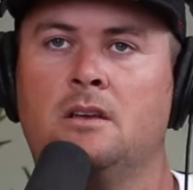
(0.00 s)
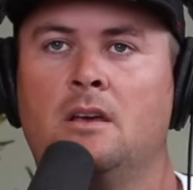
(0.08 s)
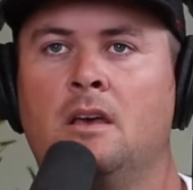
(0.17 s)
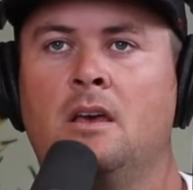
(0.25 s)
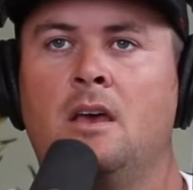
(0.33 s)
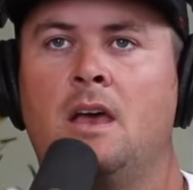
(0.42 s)

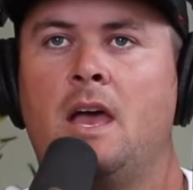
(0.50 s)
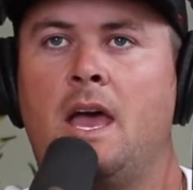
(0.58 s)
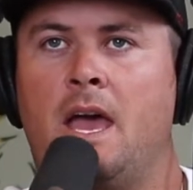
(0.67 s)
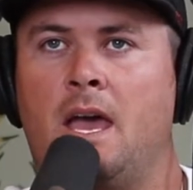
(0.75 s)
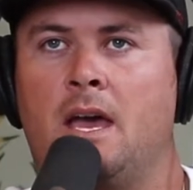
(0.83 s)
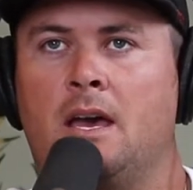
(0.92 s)

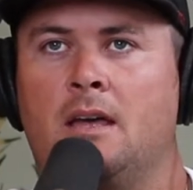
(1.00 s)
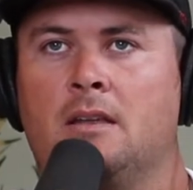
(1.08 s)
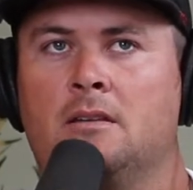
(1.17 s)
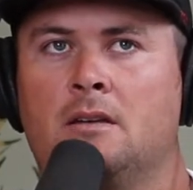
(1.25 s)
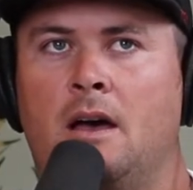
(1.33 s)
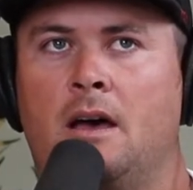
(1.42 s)
Mm-hmm.
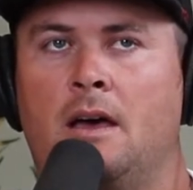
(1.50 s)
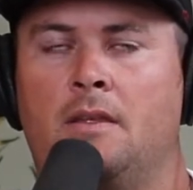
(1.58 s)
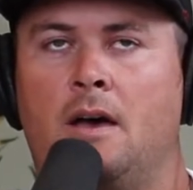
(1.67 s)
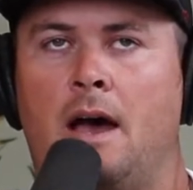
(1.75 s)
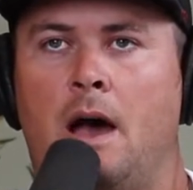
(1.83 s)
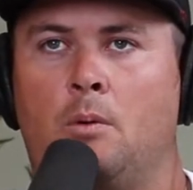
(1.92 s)
And
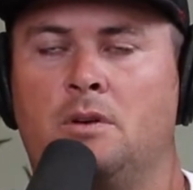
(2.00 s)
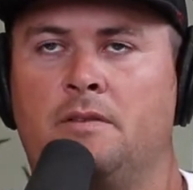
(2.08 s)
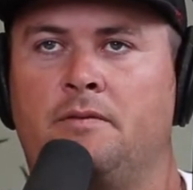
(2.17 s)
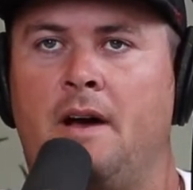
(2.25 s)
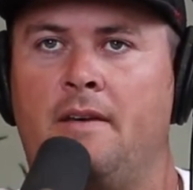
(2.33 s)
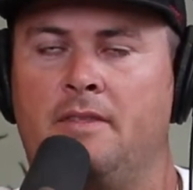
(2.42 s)
I would
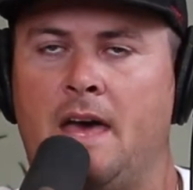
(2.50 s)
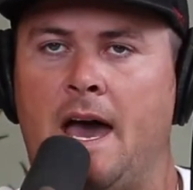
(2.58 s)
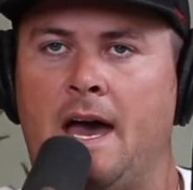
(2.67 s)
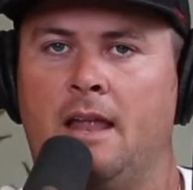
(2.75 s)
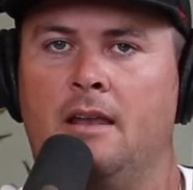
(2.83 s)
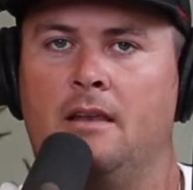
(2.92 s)
define
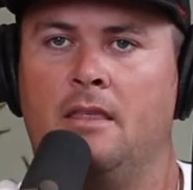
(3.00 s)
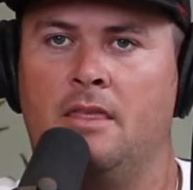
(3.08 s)
that